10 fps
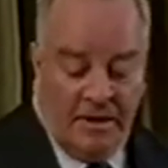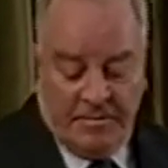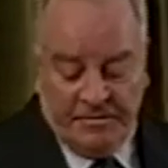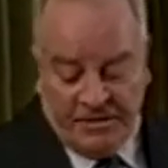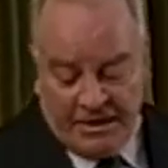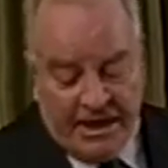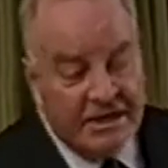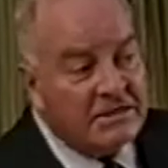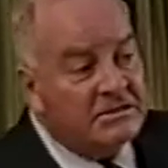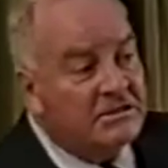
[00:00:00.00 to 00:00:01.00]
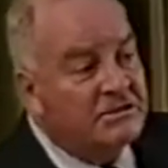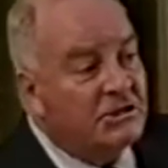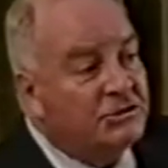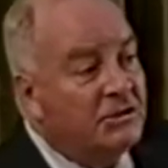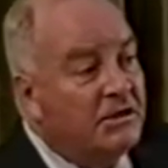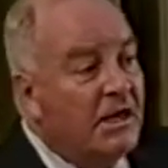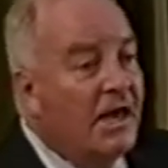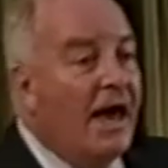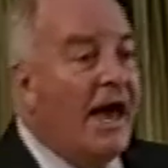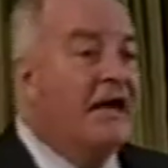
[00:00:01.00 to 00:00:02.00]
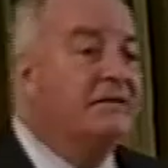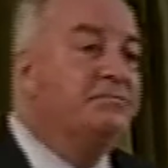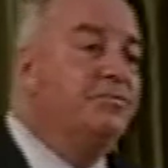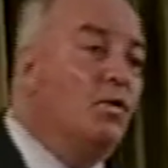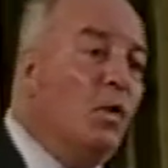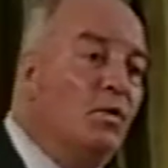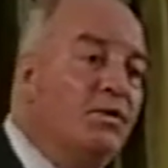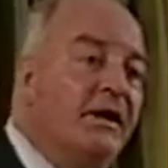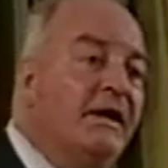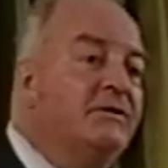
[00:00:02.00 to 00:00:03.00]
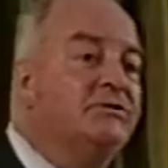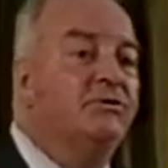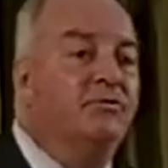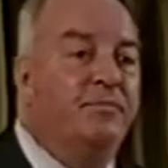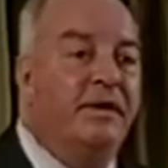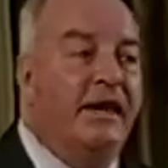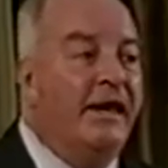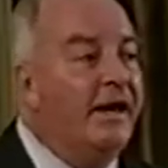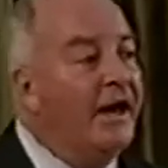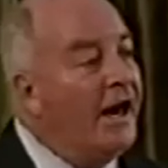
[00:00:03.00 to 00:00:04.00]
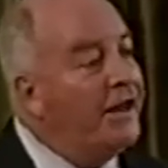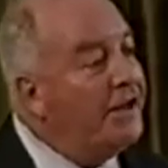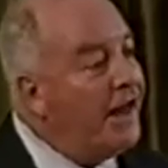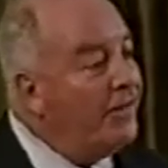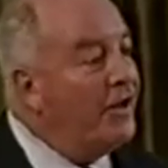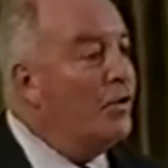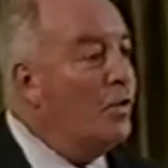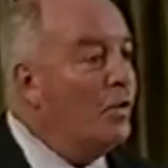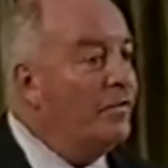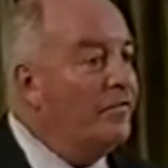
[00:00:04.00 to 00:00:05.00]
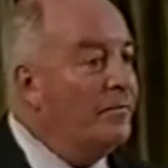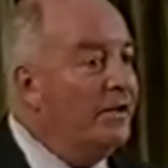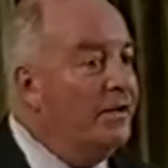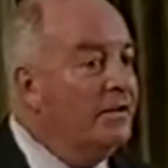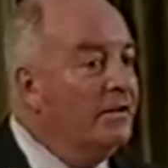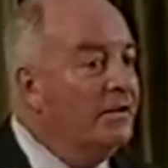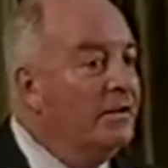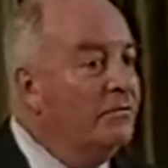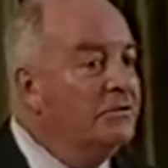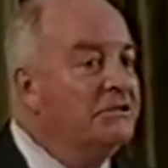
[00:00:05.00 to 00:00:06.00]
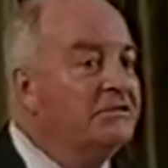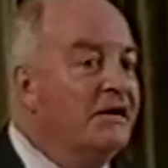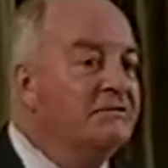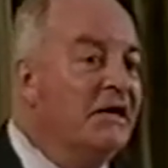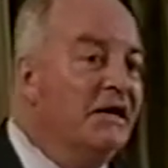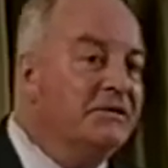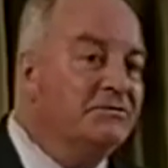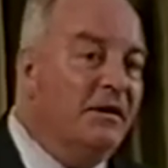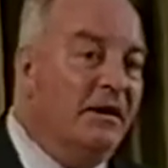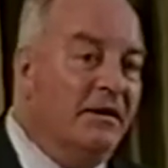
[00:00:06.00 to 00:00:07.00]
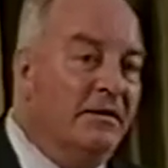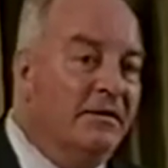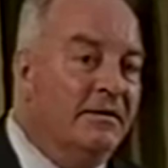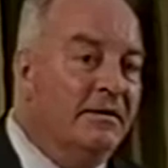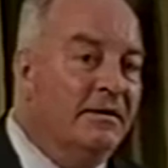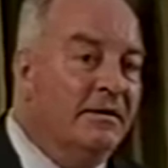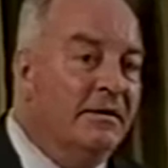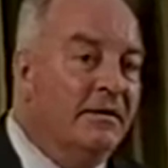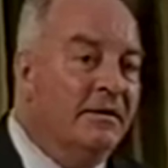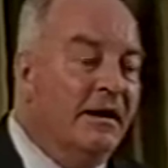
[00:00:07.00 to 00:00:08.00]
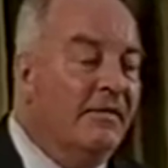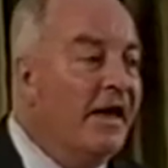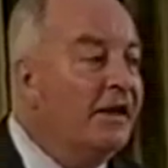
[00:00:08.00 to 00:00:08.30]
But the latest decision has brought into being another court of appeal, which is outside Australia, and